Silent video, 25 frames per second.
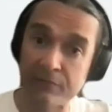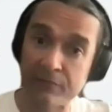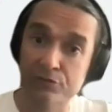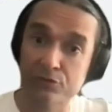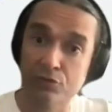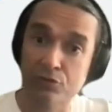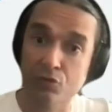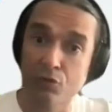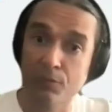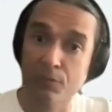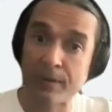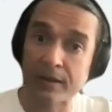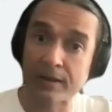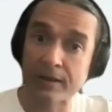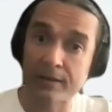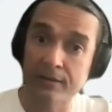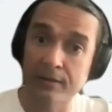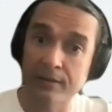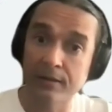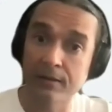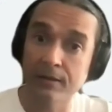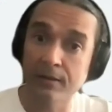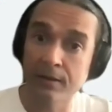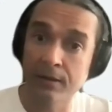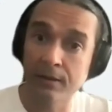if i was to go back in
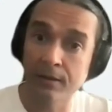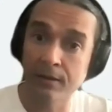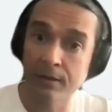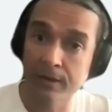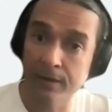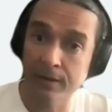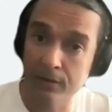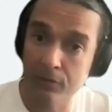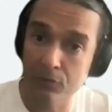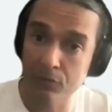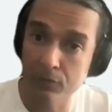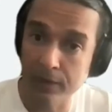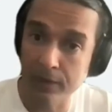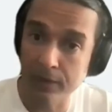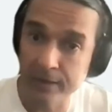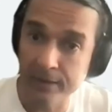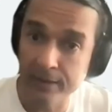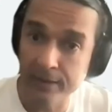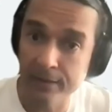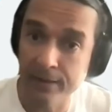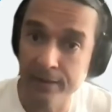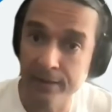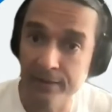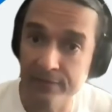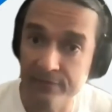the into
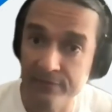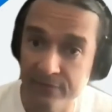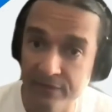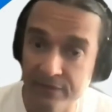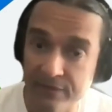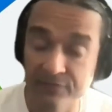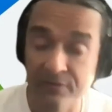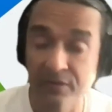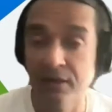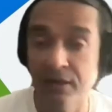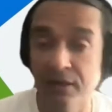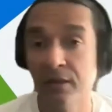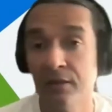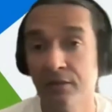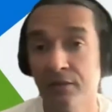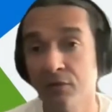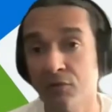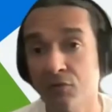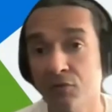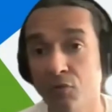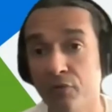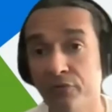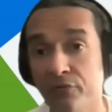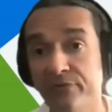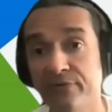1996
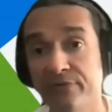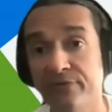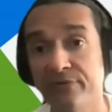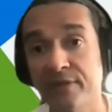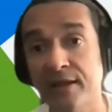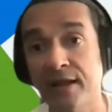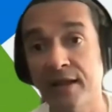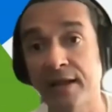the courses mm.